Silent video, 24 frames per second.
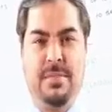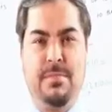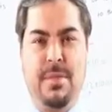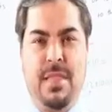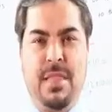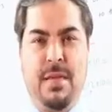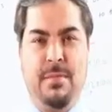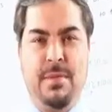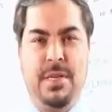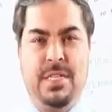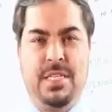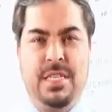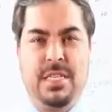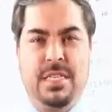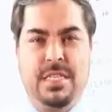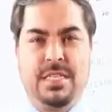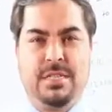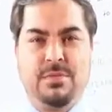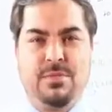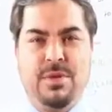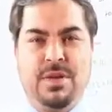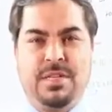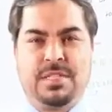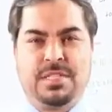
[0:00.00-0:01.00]
is
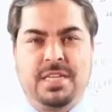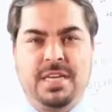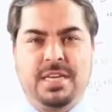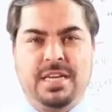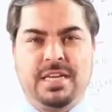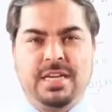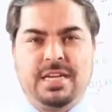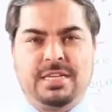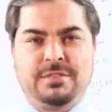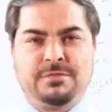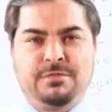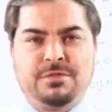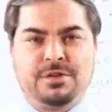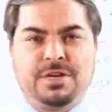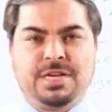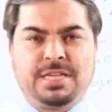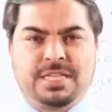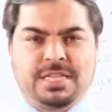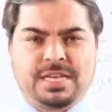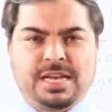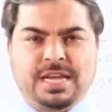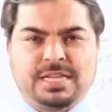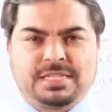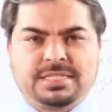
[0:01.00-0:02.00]
mathematics. We are studying it for
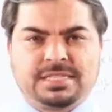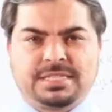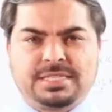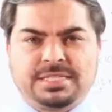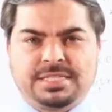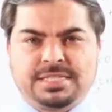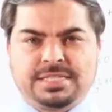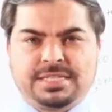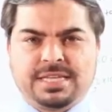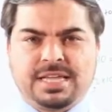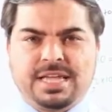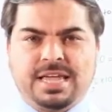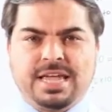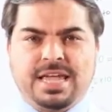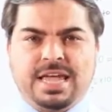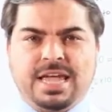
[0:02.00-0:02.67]
8th classes